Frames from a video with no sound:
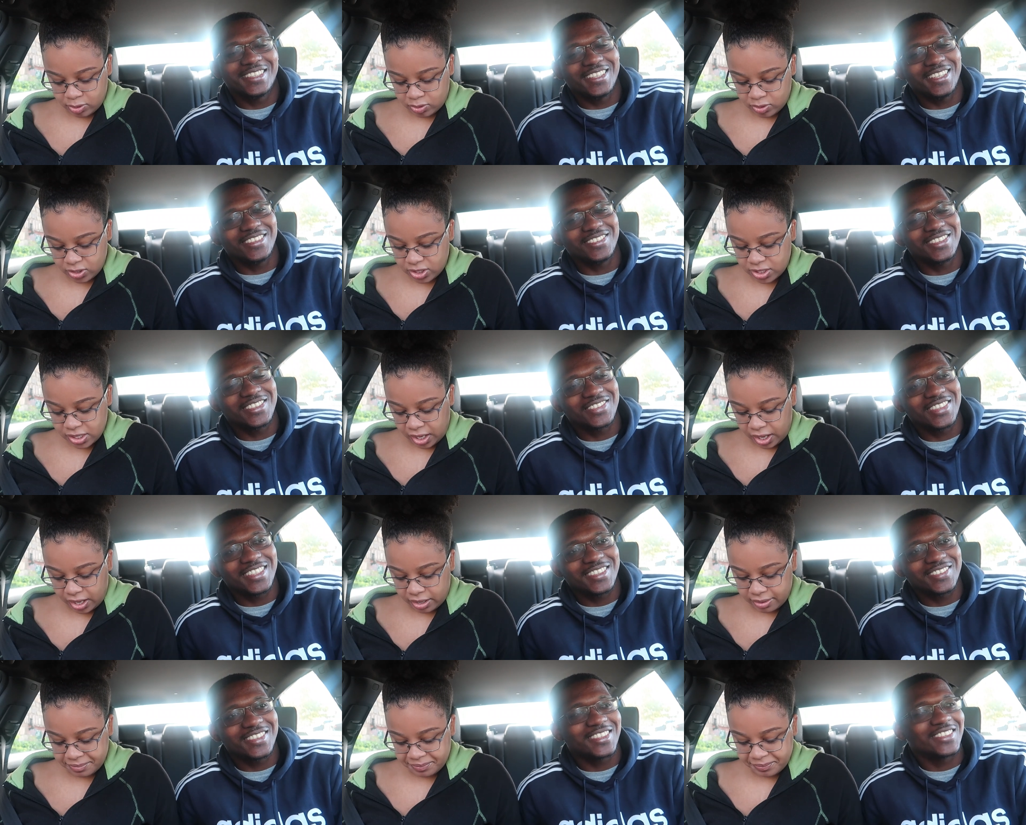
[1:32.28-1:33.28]
Speaker 1: me all yeah, the
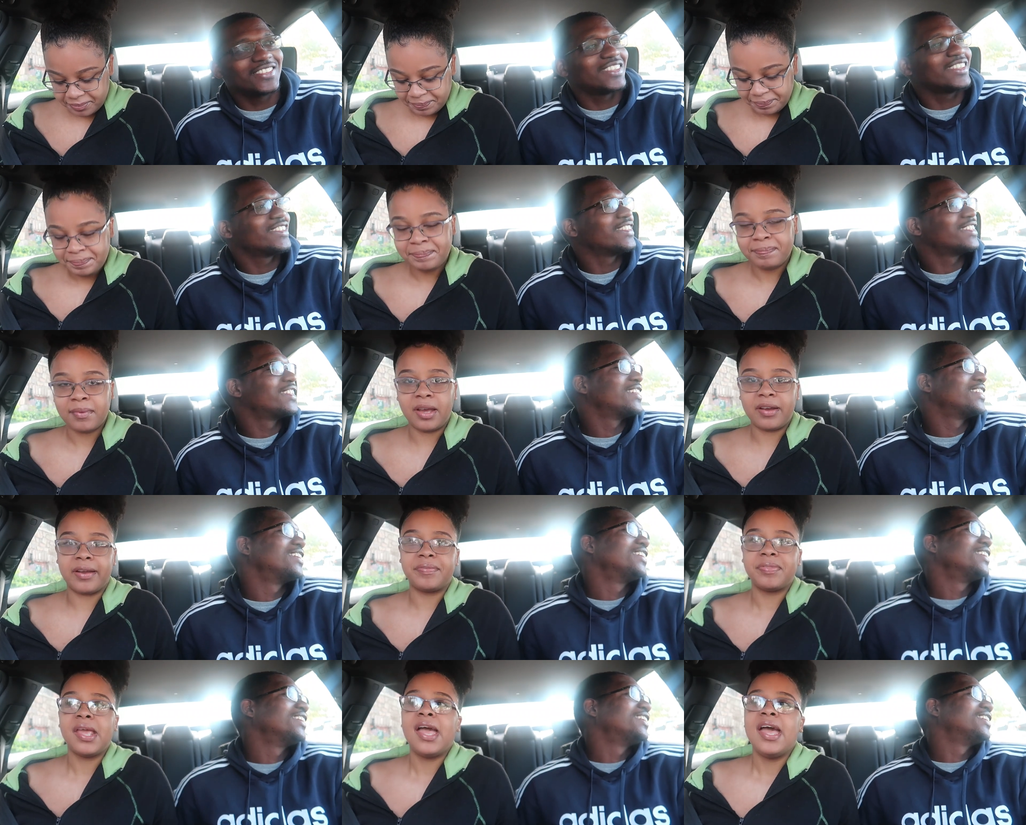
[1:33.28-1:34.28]
time. All
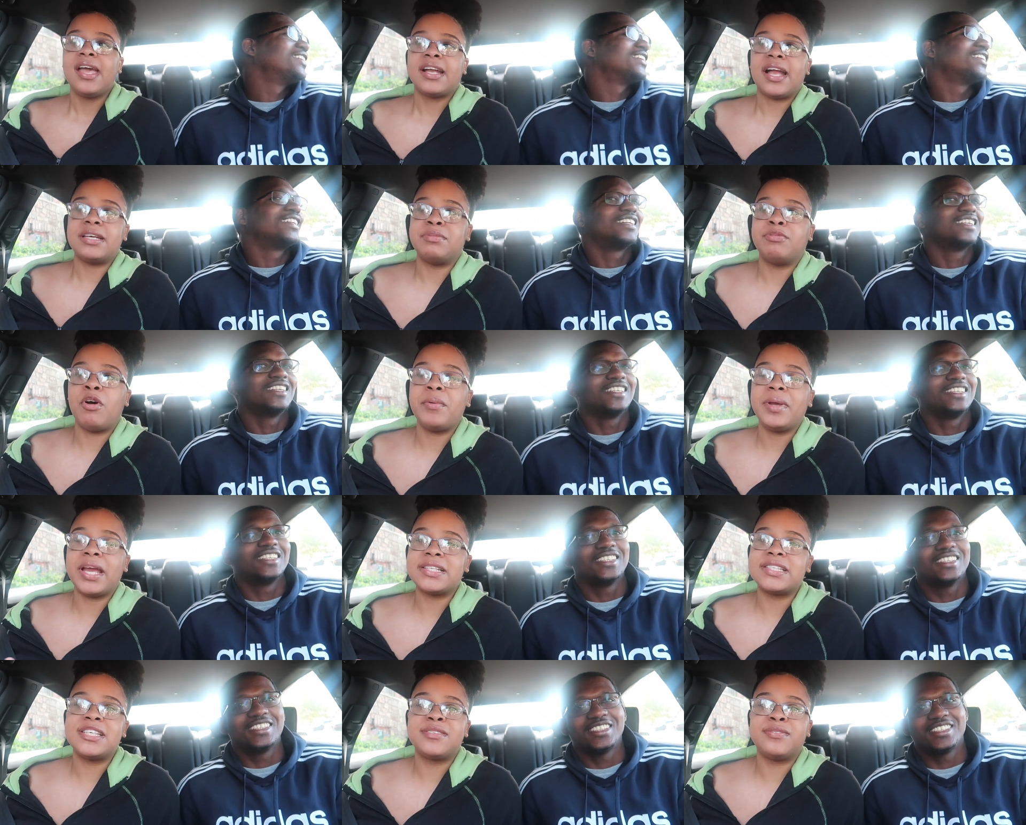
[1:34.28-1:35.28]
right. Guys, before we
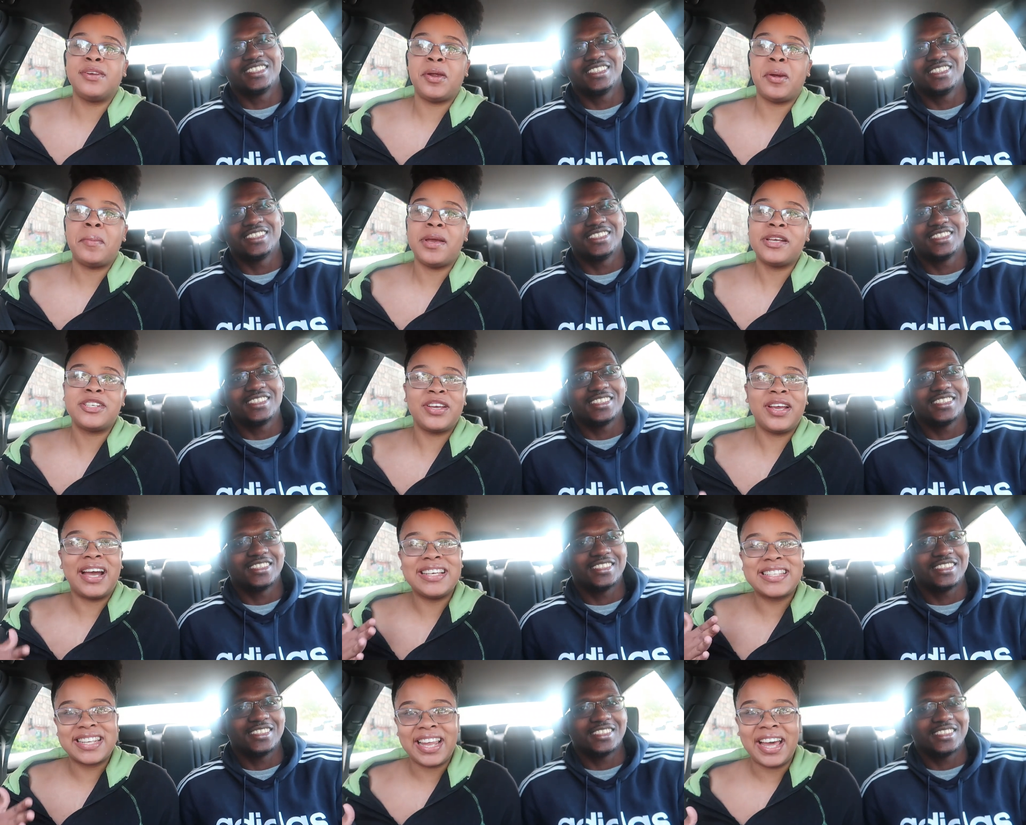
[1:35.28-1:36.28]
get to this video, make sure you
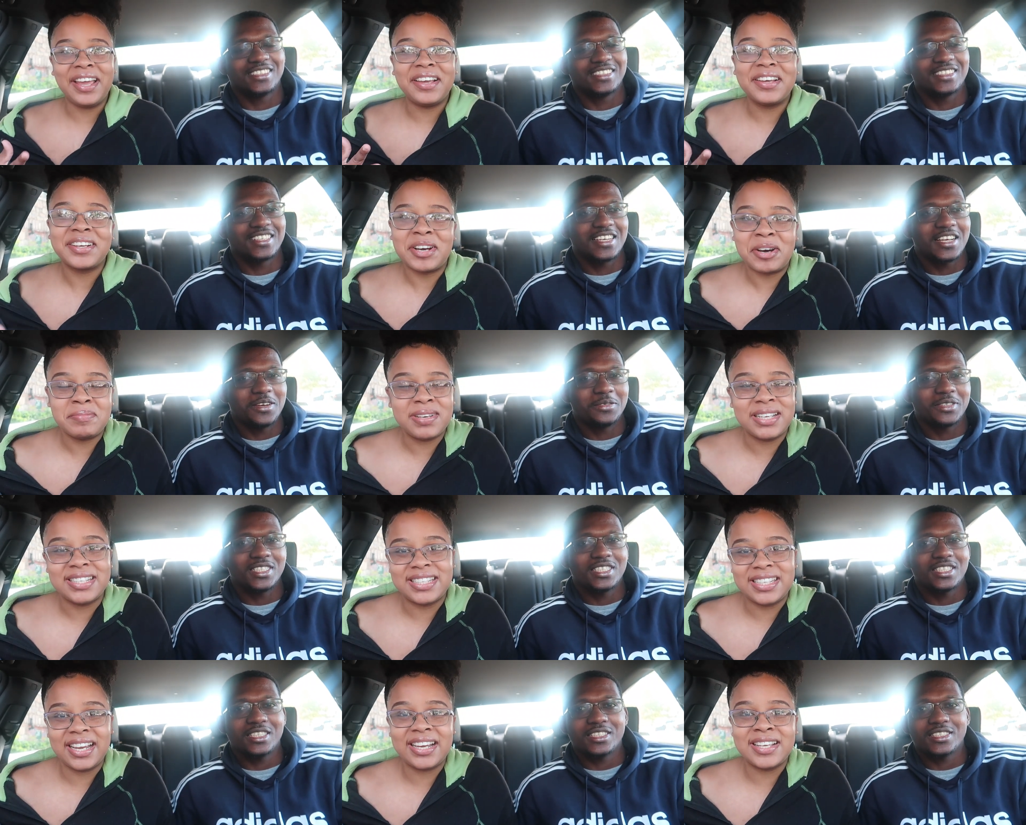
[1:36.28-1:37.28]
guys like, oh, comment,
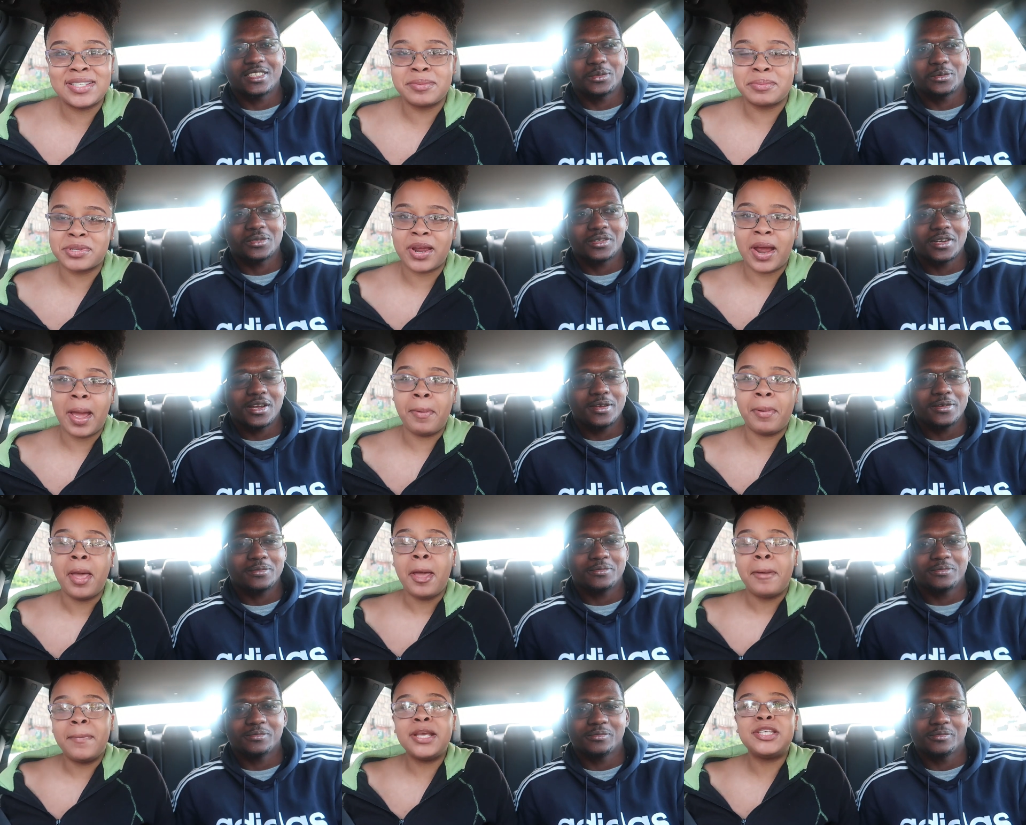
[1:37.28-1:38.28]
share, and subscribe.
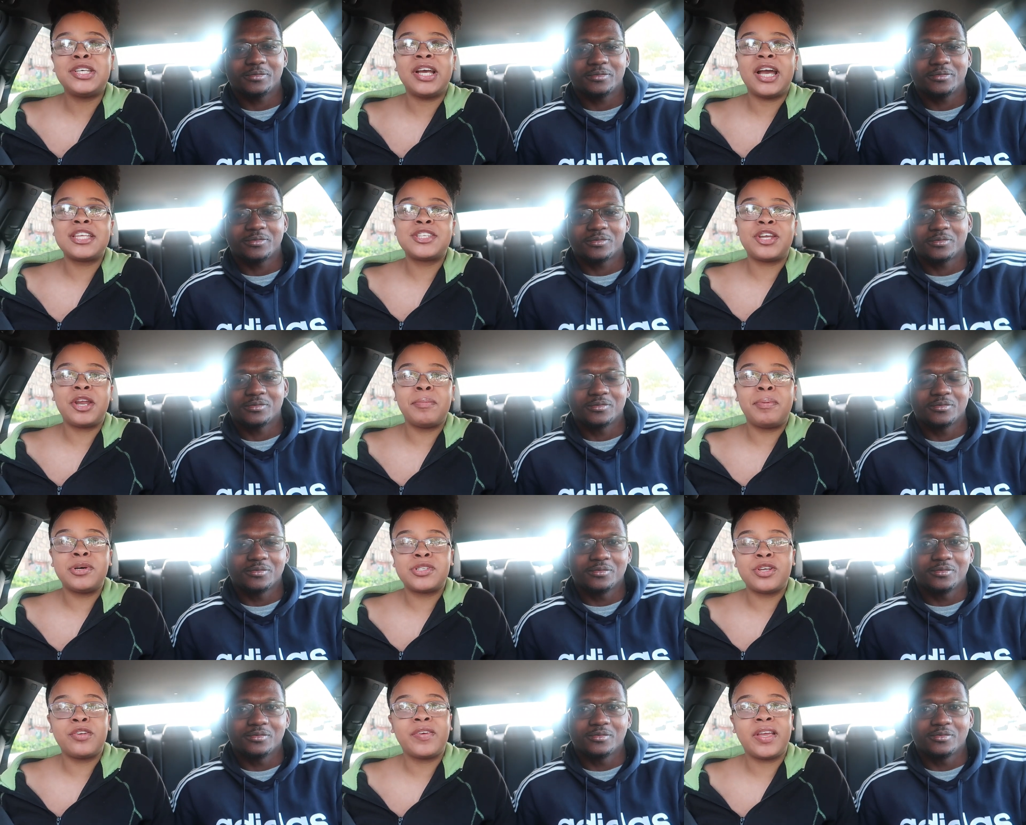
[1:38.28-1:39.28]
Make sure you guys turn on your
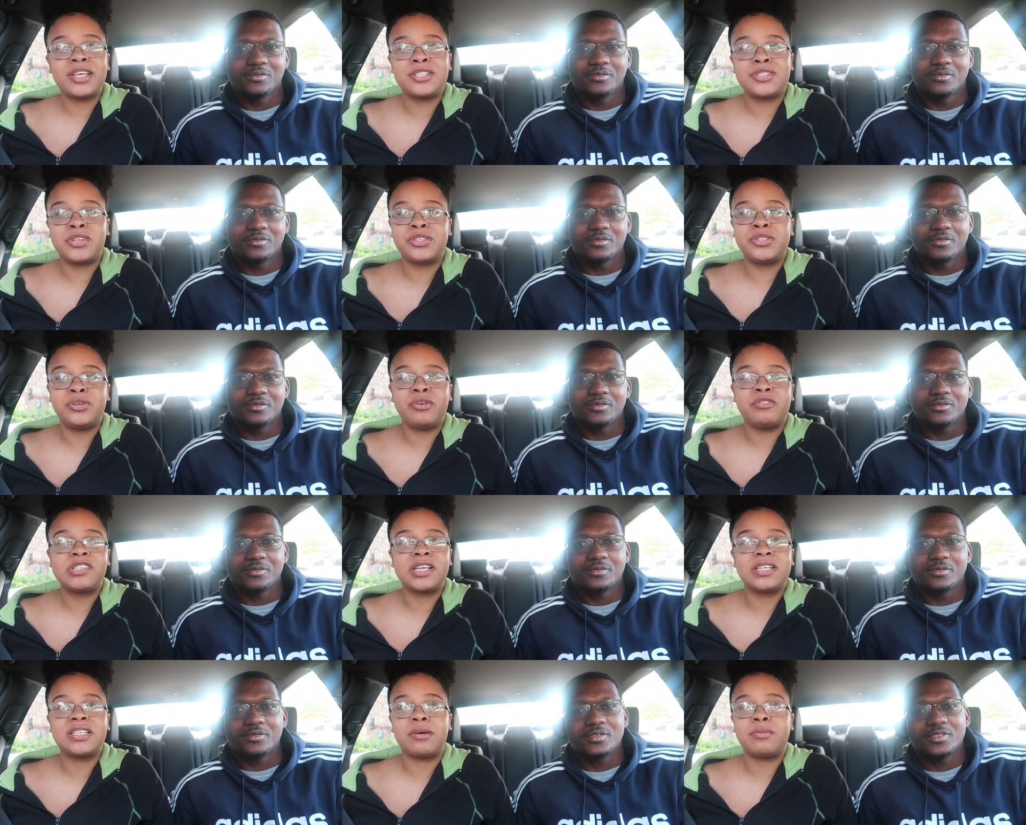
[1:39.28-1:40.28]
post notifications so that you know every
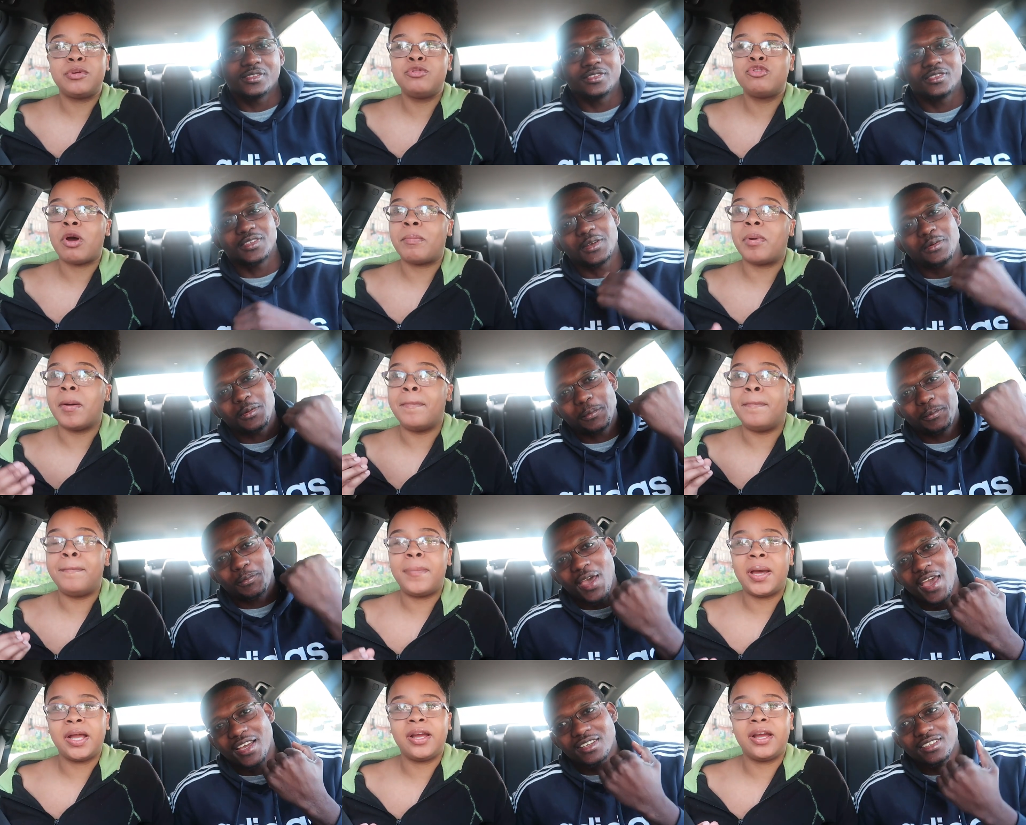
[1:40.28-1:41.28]
single time we do drop a
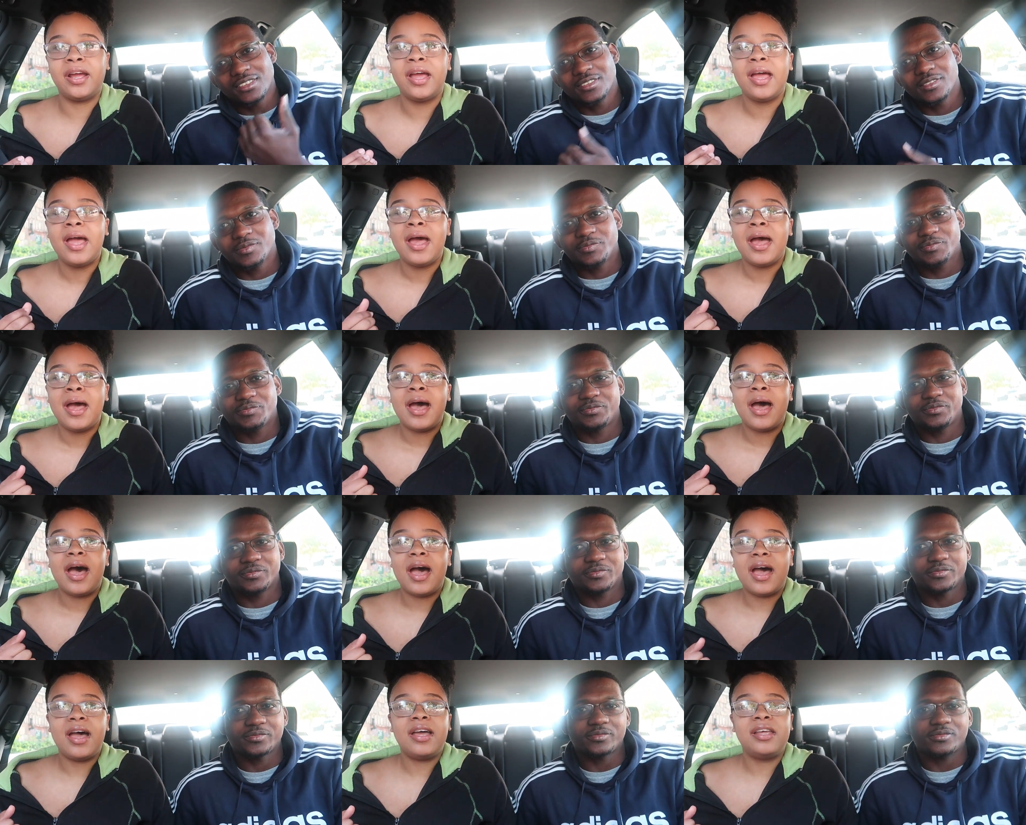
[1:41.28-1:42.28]
banger.
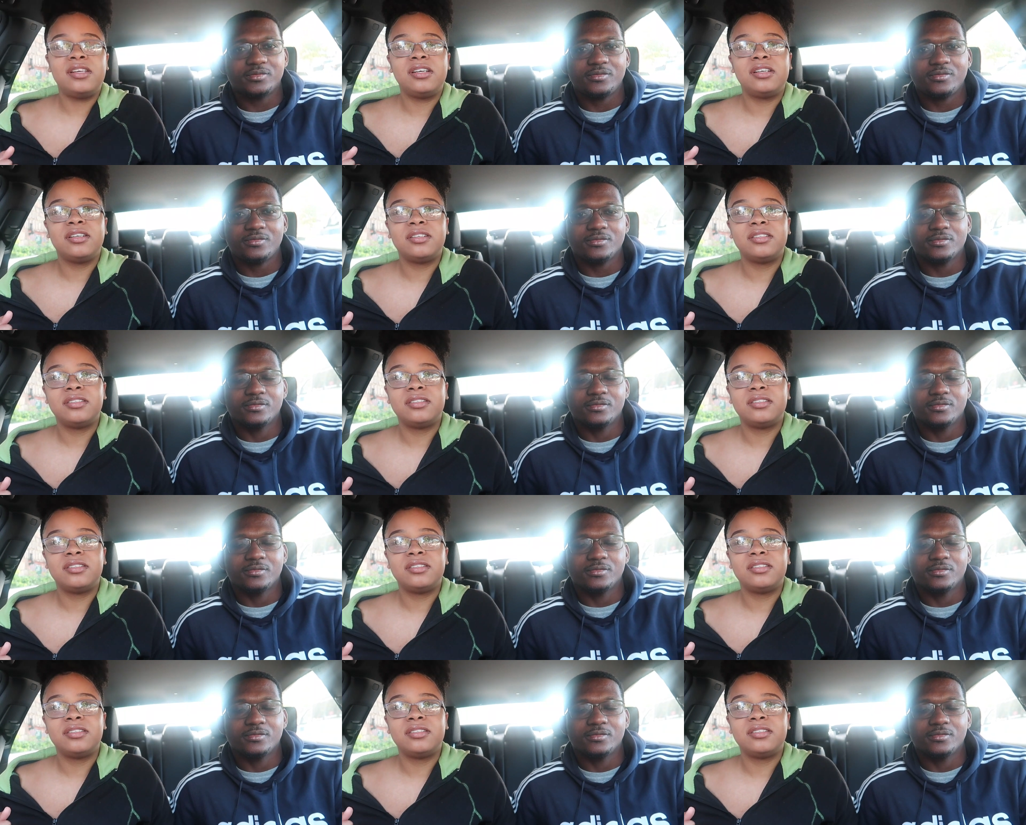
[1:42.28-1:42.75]
And